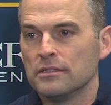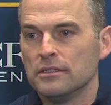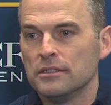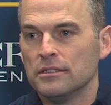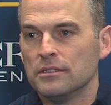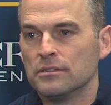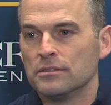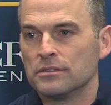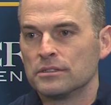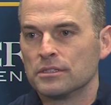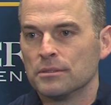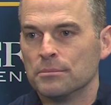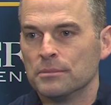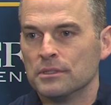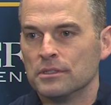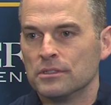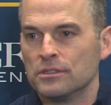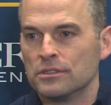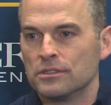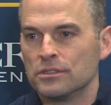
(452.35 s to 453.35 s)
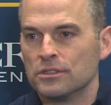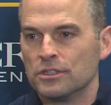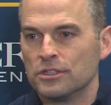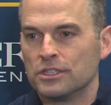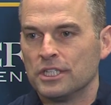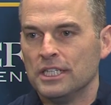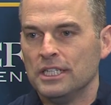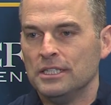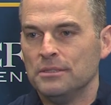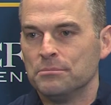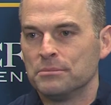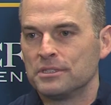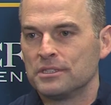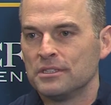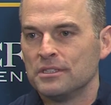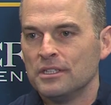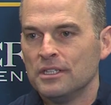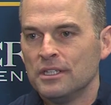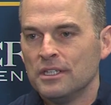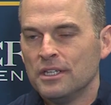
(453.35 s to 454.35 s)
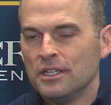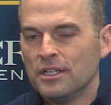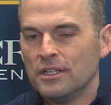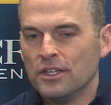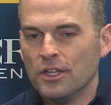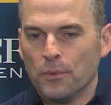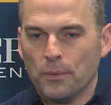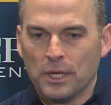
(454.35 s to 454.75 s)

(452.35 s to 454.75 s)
You know, there are teams that